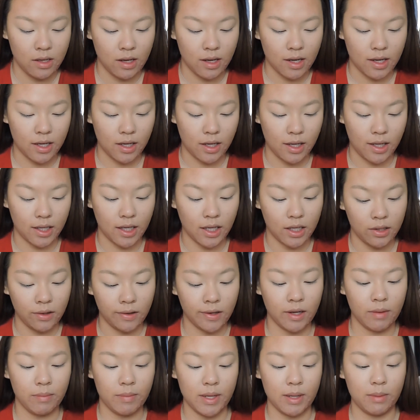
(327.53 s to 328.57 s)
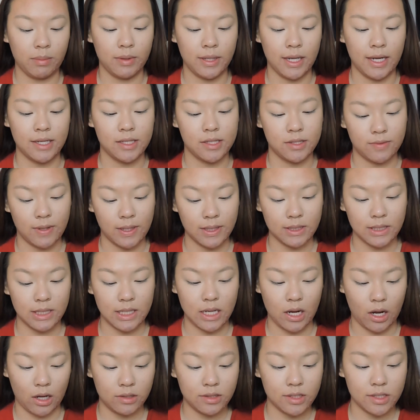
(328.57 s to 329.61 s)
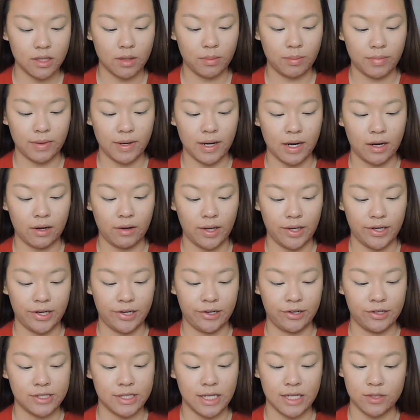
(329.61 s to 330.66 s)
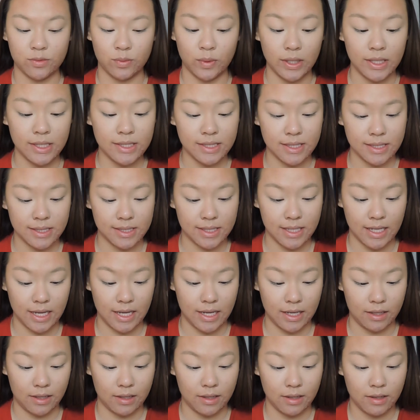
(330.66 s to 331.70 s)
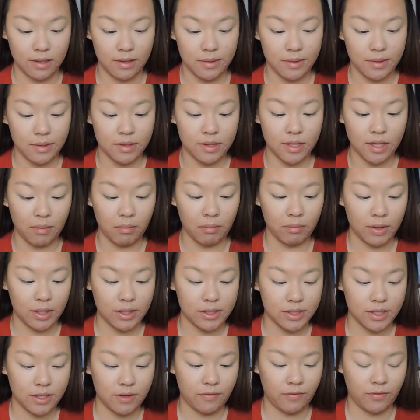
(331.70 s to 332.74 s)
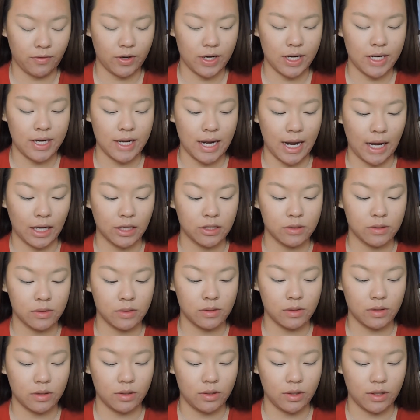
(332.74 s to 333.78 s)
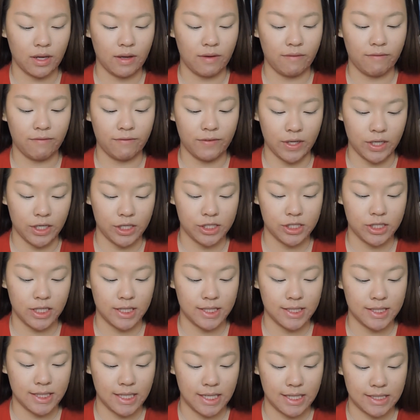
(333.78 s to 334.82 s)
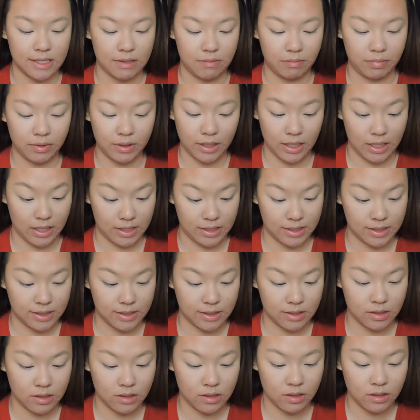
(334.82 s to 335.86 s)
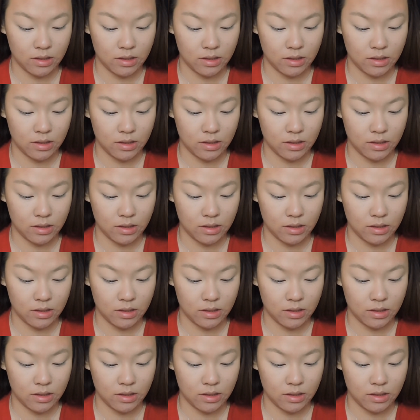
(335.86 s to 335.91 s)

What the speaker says: Color can be applied directly onto the brow hairs as well as the skin, then blended for a natural-looking finish that stays in place.